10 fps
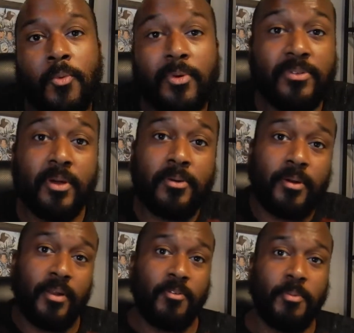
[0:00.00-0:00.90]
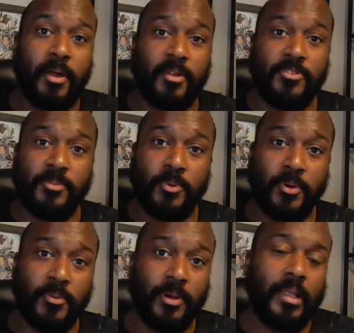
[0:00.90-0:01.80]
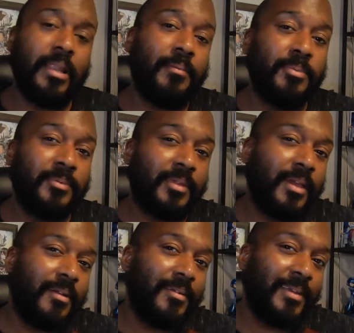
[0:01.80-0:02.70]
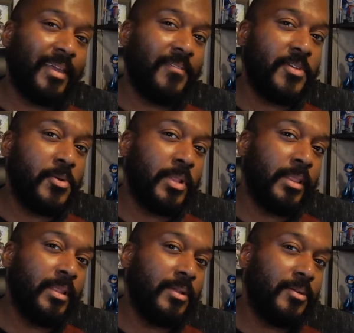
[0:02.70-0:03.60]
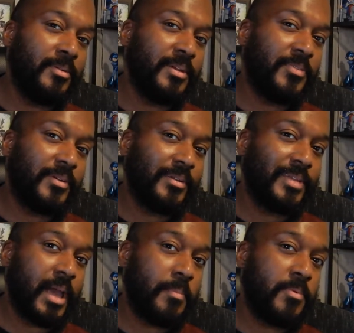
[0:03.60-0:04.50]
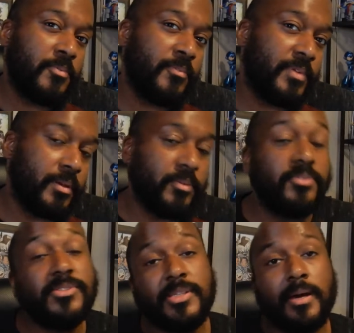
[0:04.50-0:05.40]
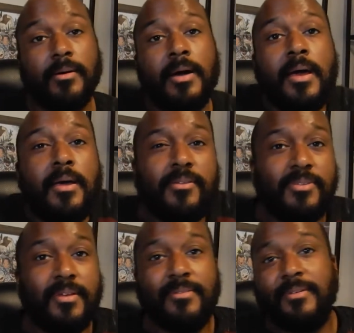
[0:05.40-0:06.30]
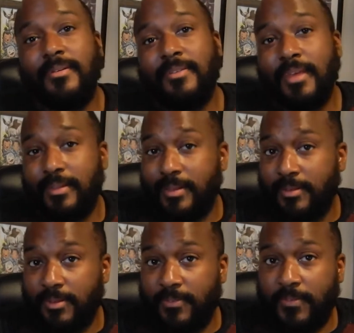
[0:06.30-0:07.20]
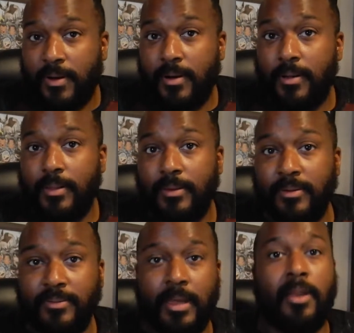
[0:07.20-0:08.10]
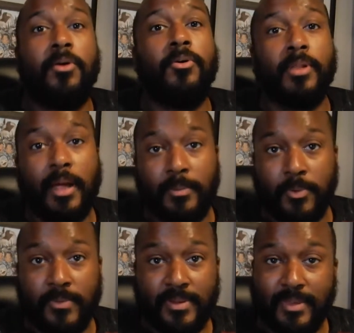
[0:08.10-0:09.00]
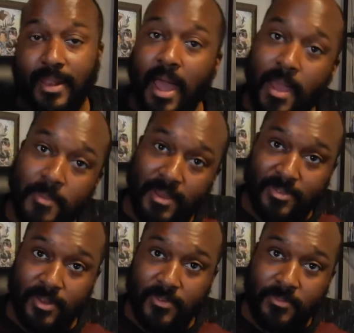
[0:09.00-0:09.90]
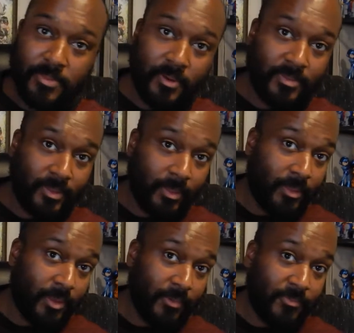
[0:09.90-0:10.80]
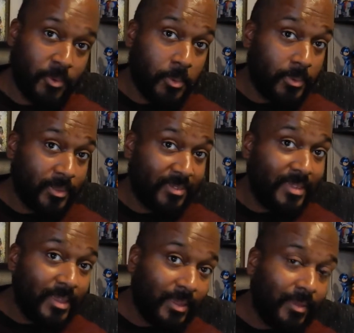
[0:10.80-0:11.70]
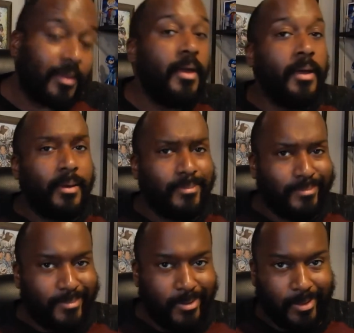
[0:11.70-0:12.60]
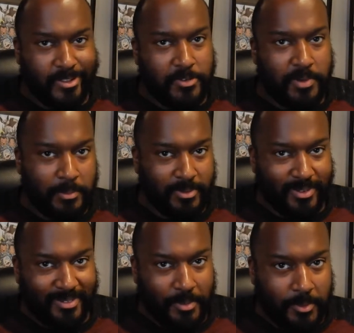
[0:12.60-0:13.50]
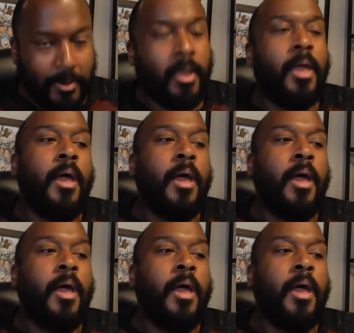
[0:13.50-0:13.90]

What is going on everybody? It's your boy Will and I'm here to give you a little different type of review. So, since it's getting into the fall and there's not a whole lot of movies that I myself am personally looking forward to seeing till like November, December,